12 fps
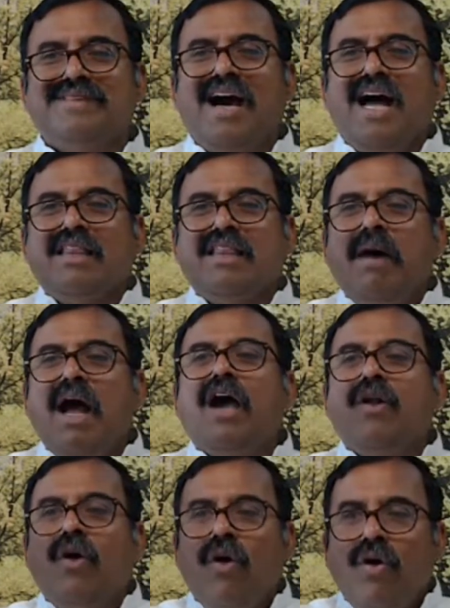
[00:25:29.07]
Atma
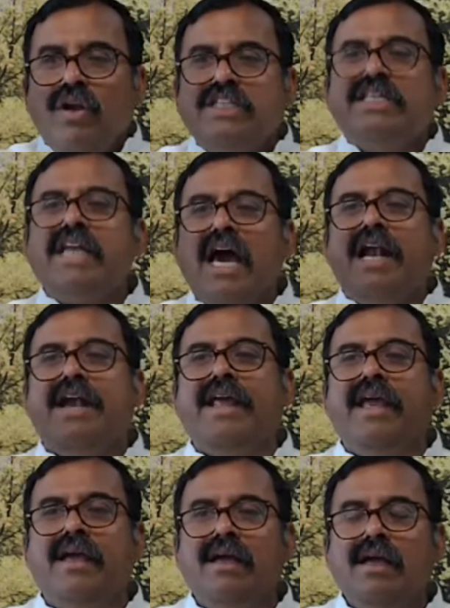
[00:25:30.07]
alone is the
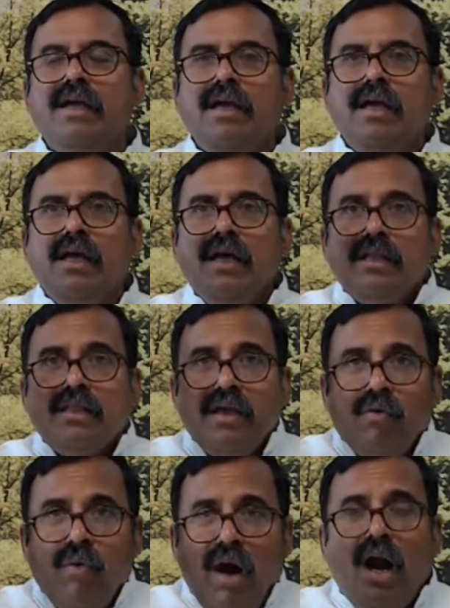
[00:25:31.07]
reality.
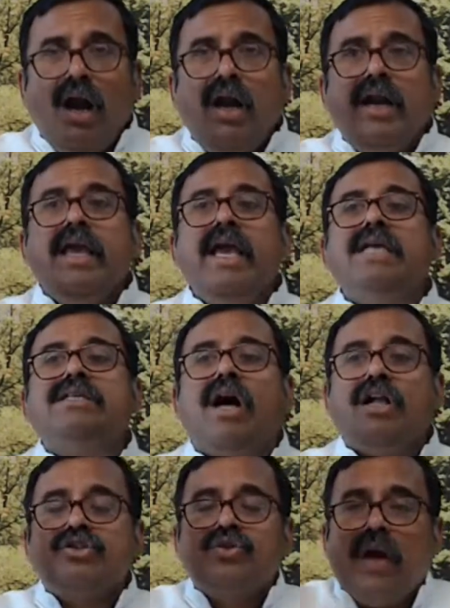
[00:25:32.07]
The world is
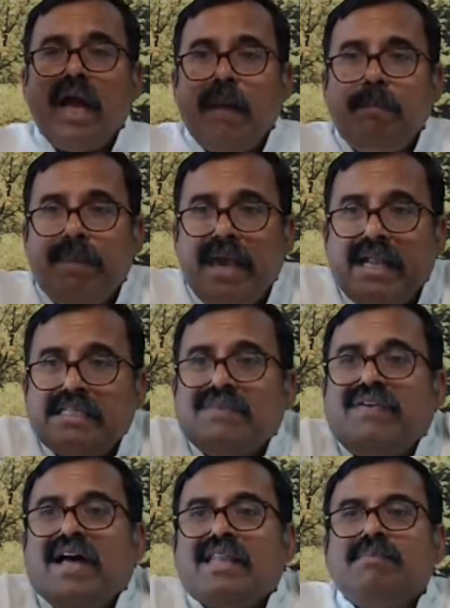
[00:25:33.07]
also appearance
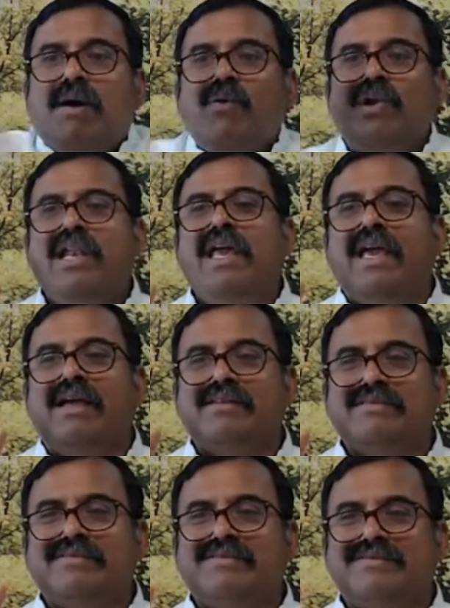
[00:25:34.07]
of Atma only.
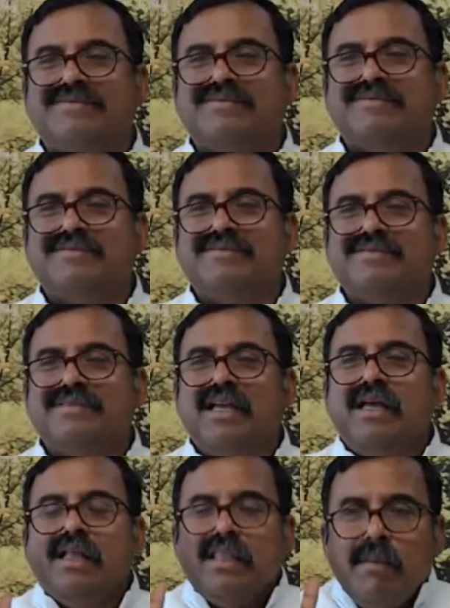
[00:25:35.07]

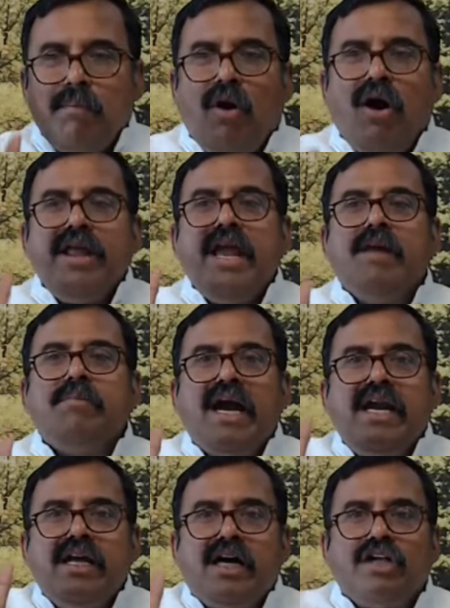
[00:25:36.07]
The body and
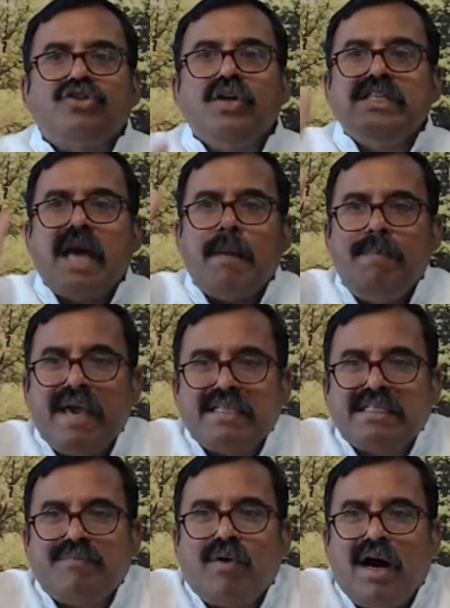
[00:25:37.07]
mind also is the
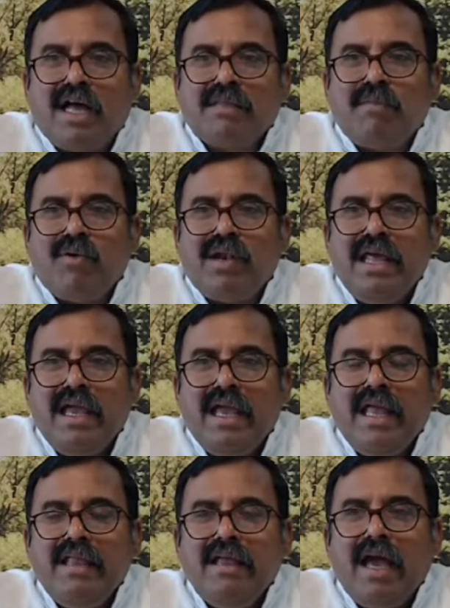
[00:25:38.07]
appearance of Atma
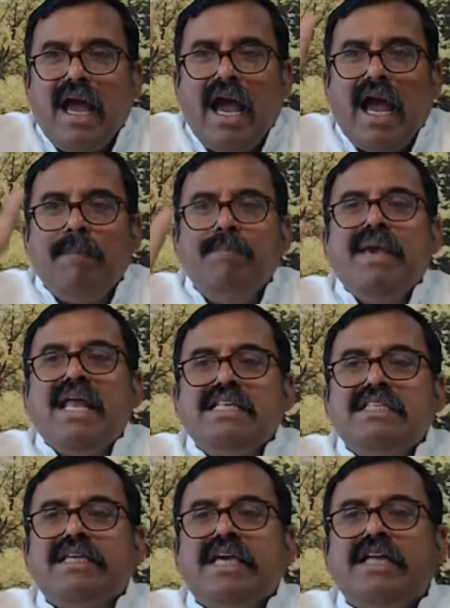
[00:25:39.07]
only.
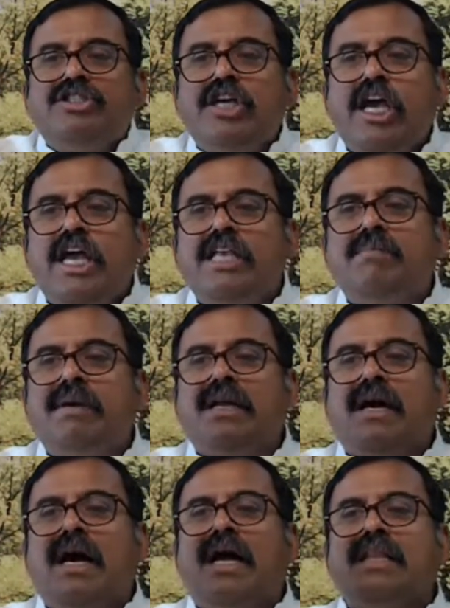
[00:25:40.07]
Appearance can change,
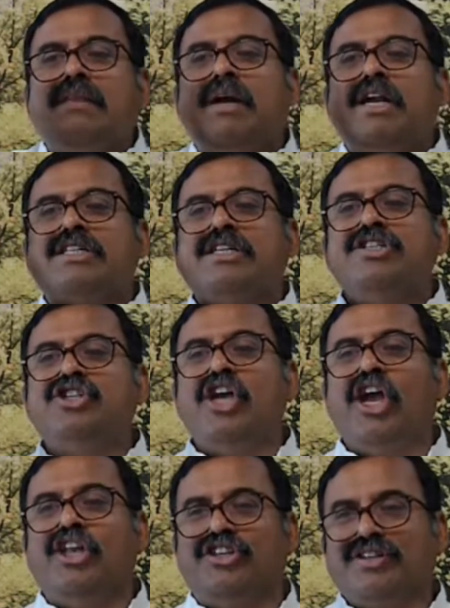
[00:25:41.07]
but Atma doesn't
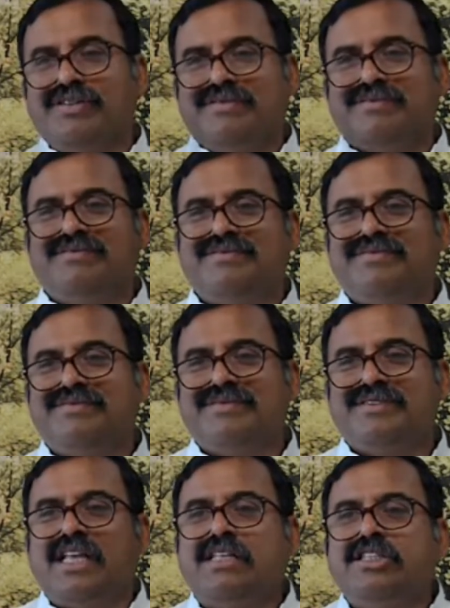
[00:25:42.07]
change.
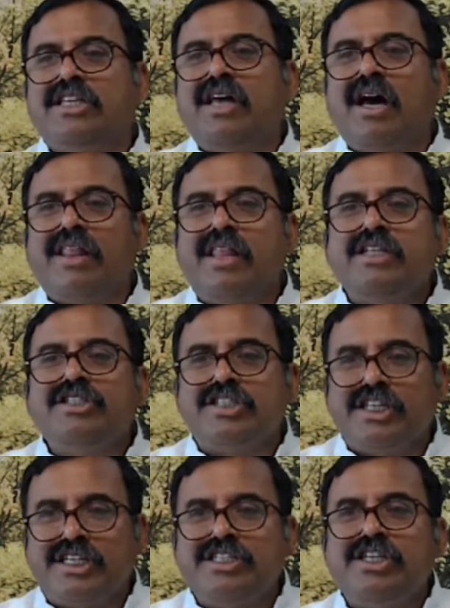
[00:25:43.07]
Sat Chit Ananda
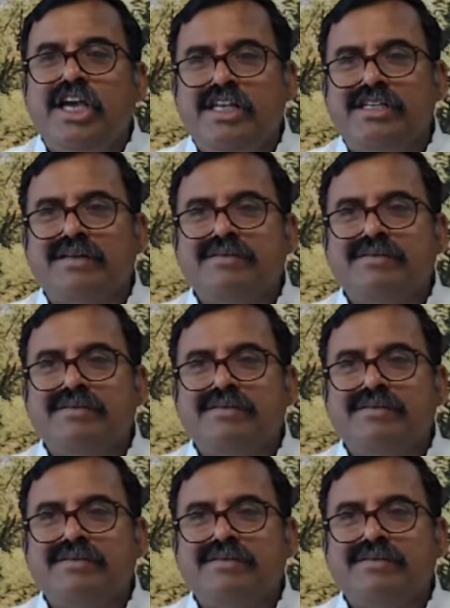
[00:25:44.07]
doesn't change.